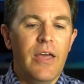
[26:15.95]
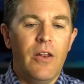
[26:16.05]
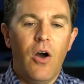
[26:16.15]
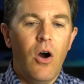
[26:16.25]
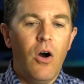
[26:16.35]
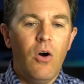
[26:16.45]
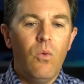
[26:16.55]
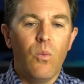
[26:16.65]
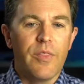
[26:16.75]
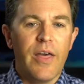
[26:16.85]
and
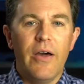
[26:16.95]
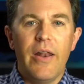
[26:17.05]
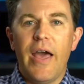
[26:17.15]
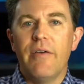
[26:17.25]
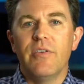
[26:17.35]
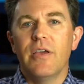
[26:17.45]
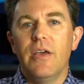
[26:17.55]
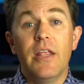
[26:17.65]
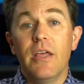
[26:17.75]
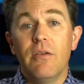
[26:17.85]
all without having
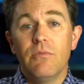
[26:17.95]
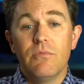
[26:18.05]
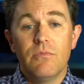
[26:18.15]
any